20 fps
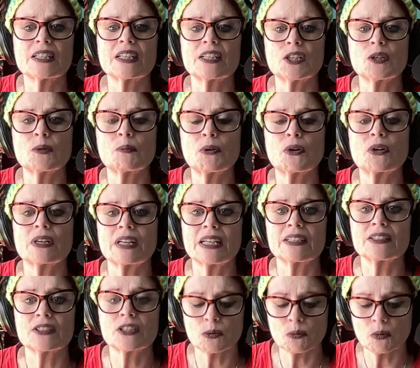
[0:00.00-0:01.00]
that you put
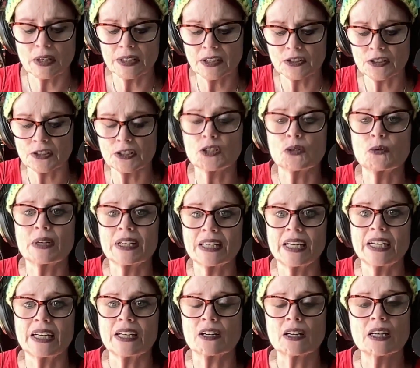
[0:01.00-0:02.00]
into what you're doing
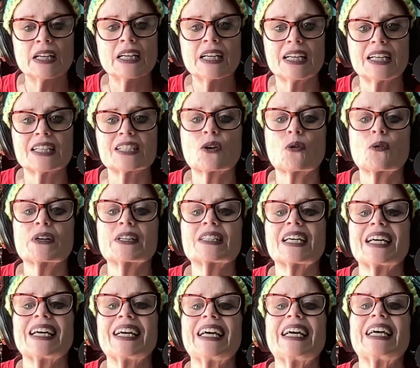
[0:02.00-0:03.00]
here is going
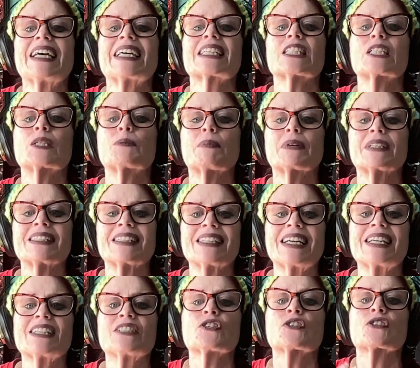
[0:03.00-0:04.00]
to
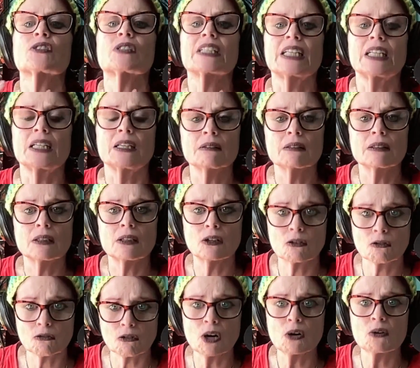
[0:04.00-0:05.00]
exponentially
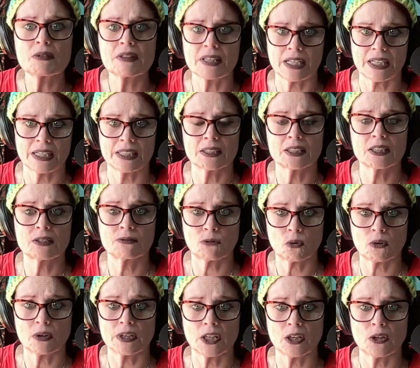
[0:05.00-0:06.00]
grow things
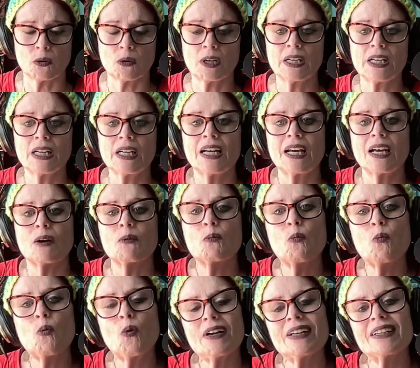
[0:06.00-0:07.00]
for you.
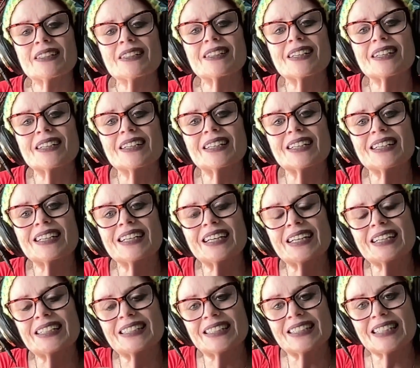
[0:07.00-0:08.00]
And what
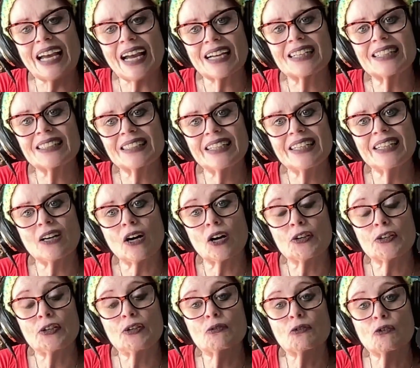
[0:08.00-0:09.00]
exactly
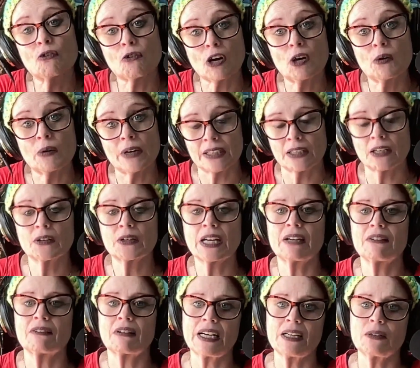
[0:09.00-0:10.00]
are you growing?
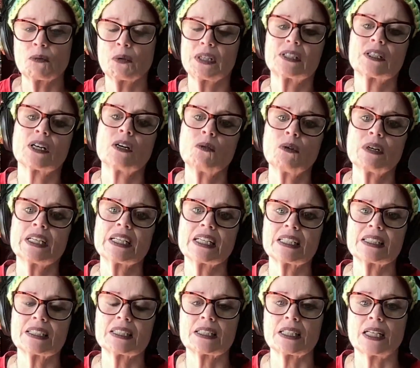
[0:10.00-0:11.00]
Okay, right? We don't want to
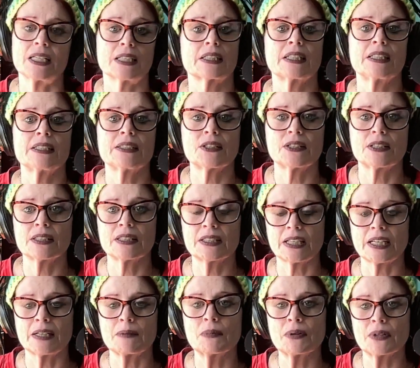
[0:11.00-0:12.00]
get stuck into the
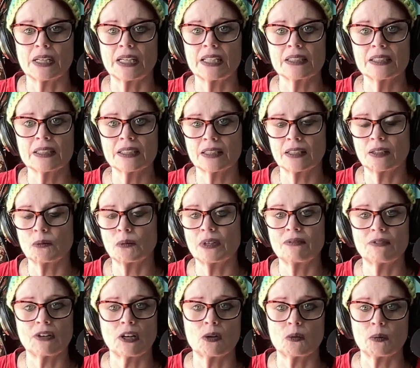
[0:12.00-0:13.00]
same place that
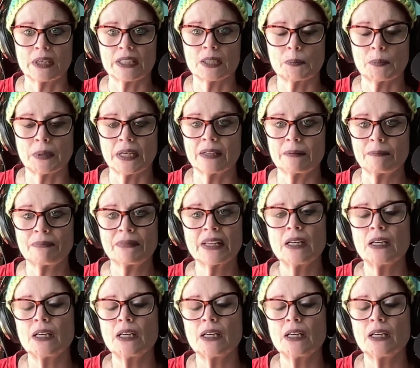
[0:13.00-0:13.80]
we've always been.